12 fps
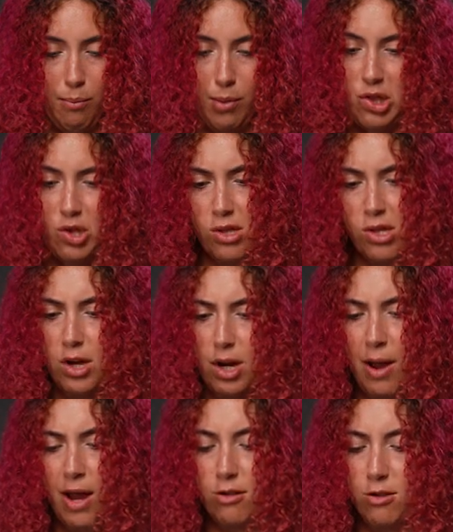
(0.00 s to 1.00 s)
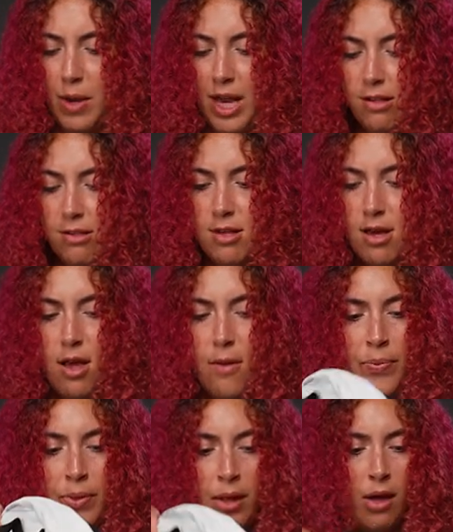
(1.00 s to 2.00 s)
It's just a good amount of space
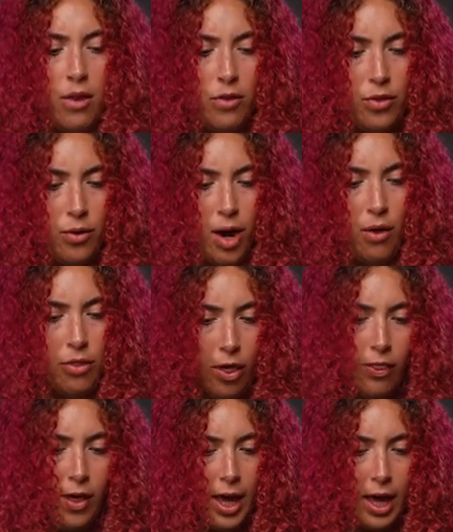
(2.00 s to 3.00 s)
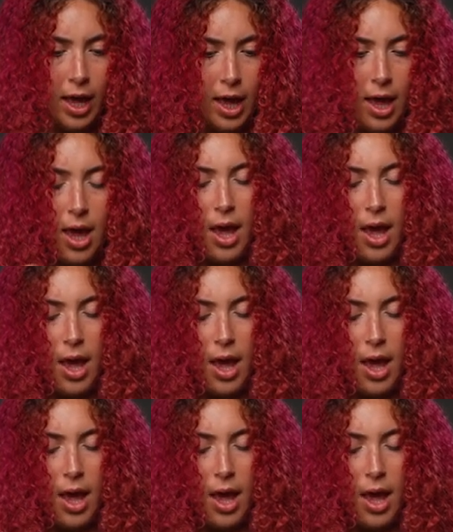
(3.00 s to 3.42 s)
throughout the thing.